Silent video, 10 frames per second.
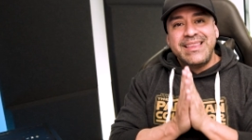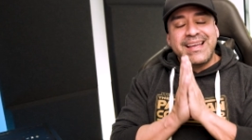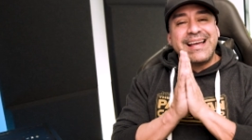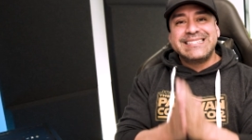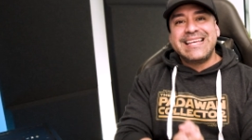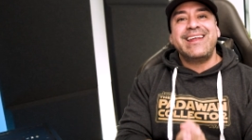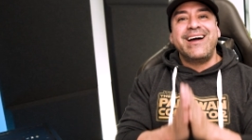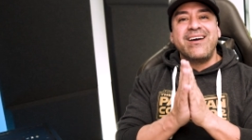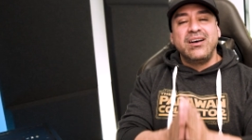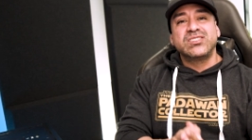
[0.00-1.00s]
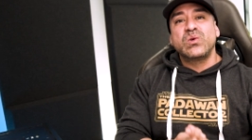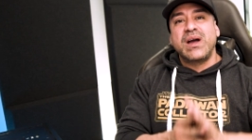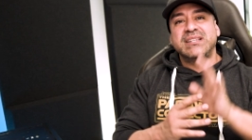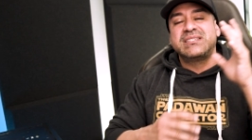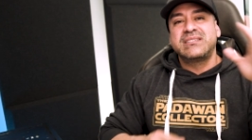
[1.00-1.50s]
like I said, I also
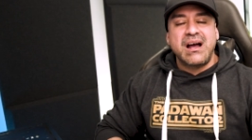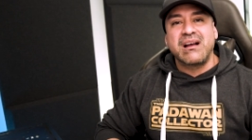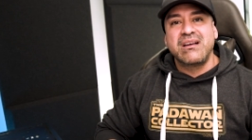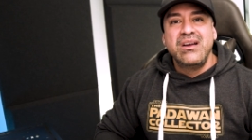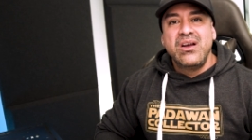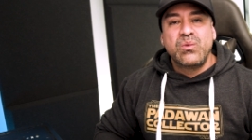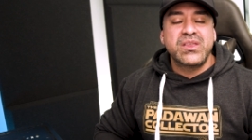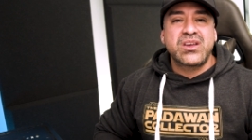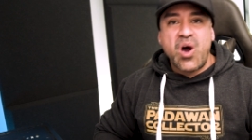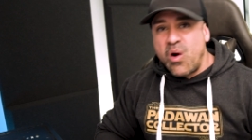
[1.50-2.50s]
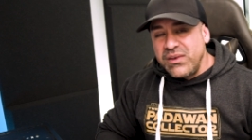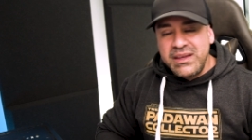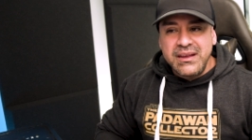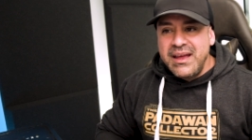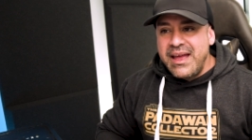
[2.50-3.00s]
got stuck with
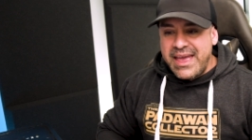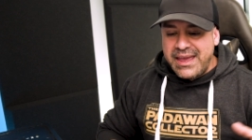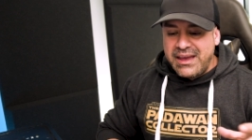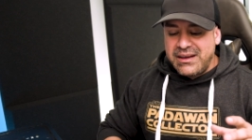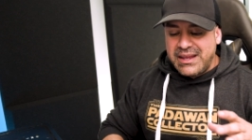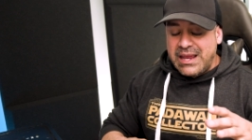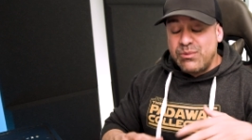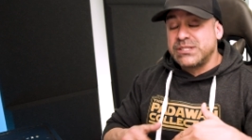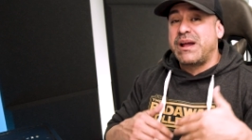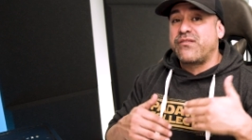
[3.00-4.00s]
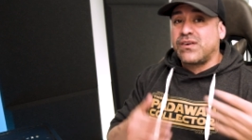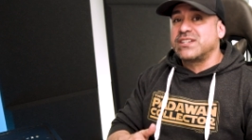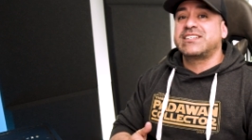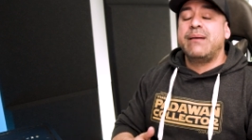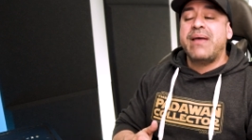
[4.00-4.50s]
COVID, and it was my
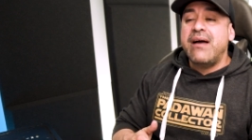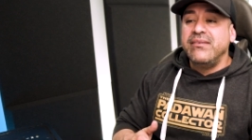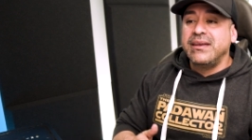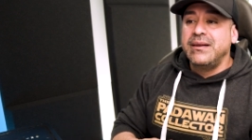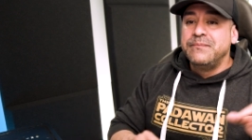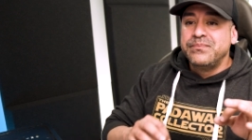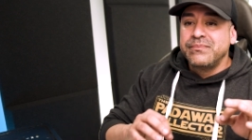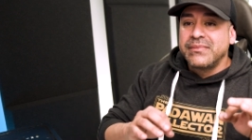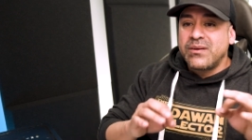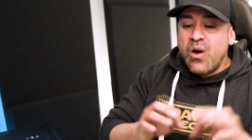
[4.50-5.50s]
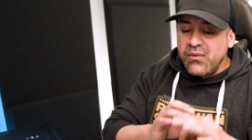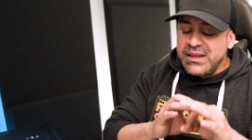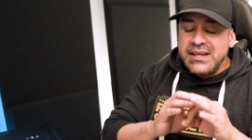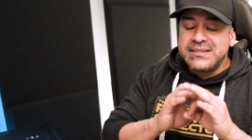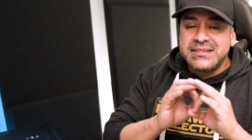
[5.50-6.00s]
first time having it.
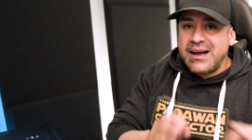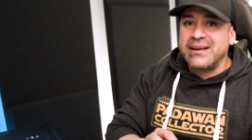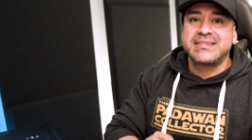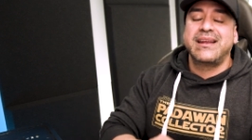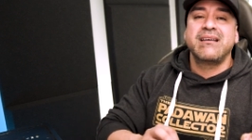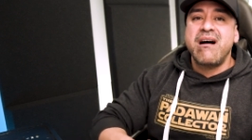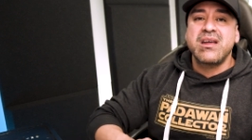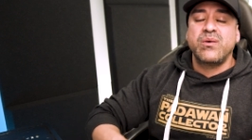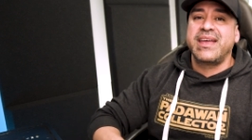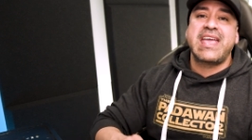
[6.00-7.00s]
COVID sucks, and I got it when I